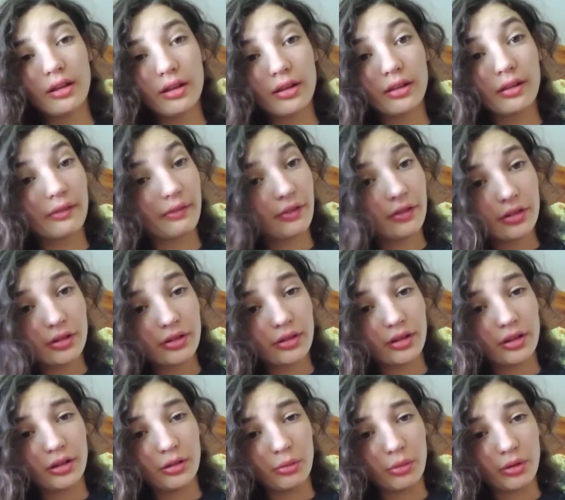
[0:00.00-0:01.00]
The first
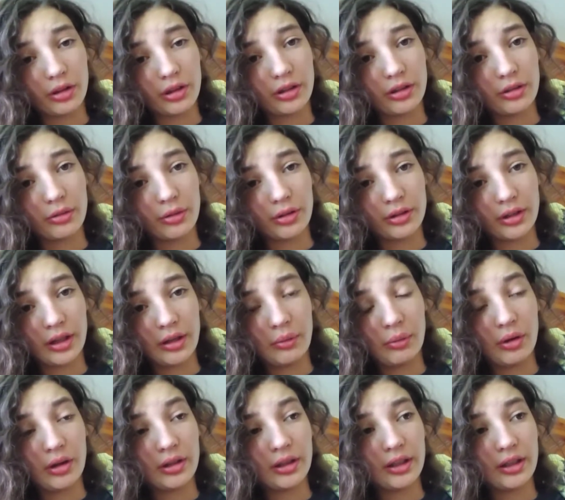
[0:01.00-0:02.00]
thing you want to do on Day
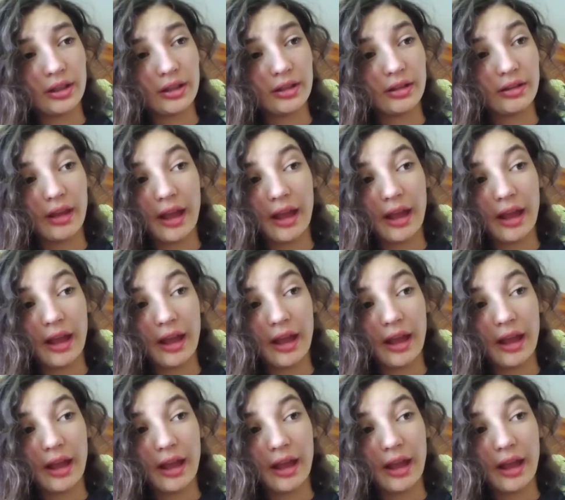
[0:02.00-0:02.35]
1 is